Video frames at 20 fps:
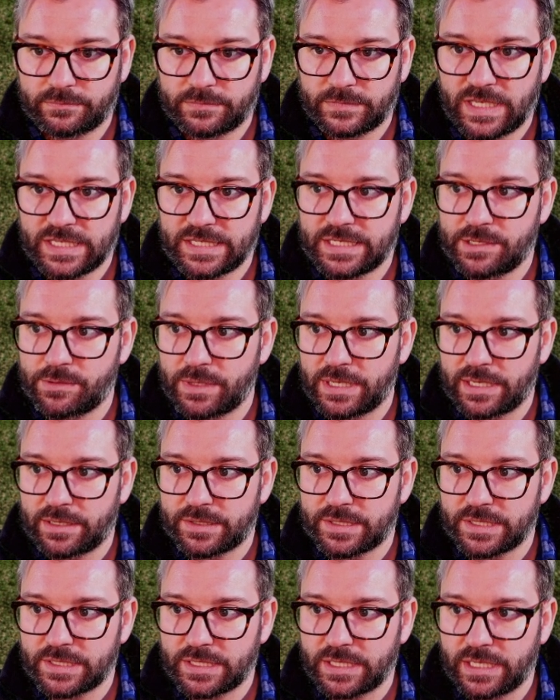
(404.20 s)
Let's see what
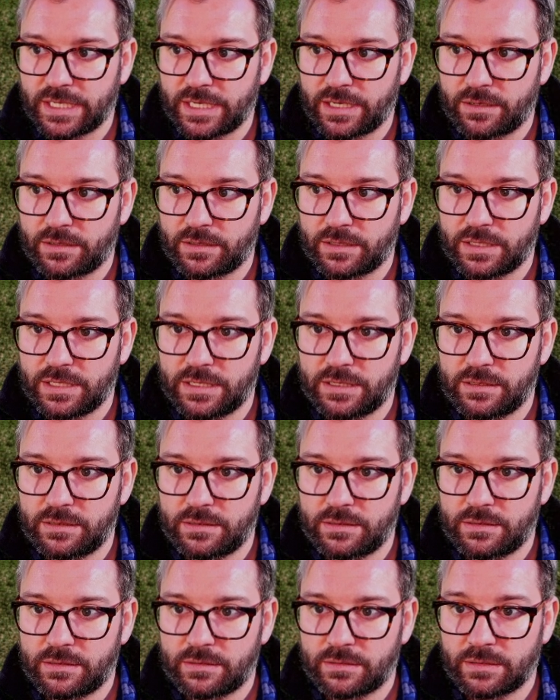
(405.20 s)
else is in here.
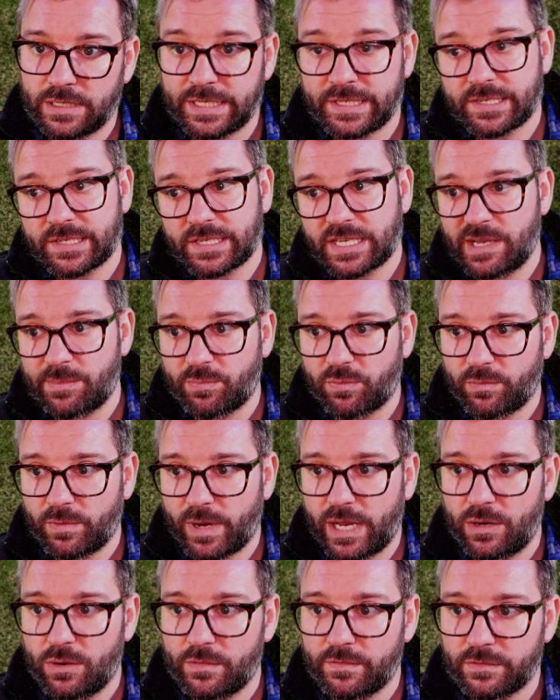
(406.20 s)
Let's skip
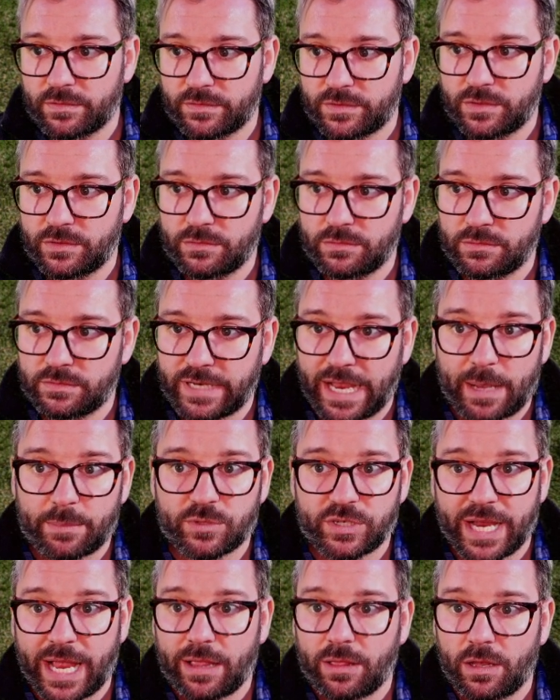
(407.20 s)
right over to tab
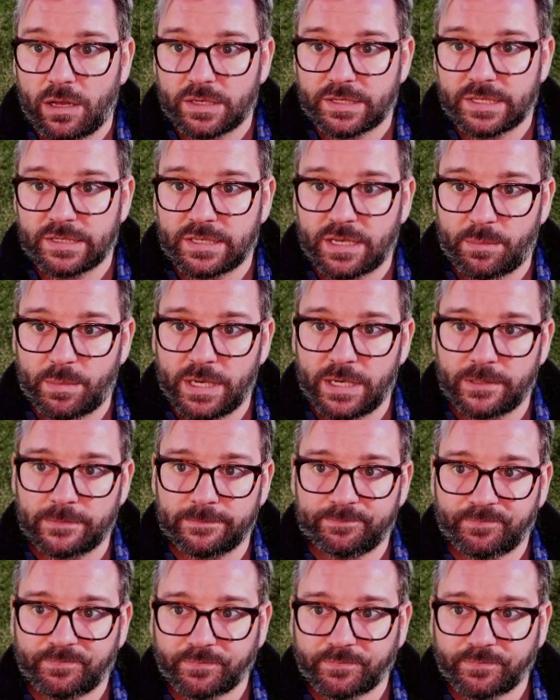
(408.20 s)
Chatlog since I'm here.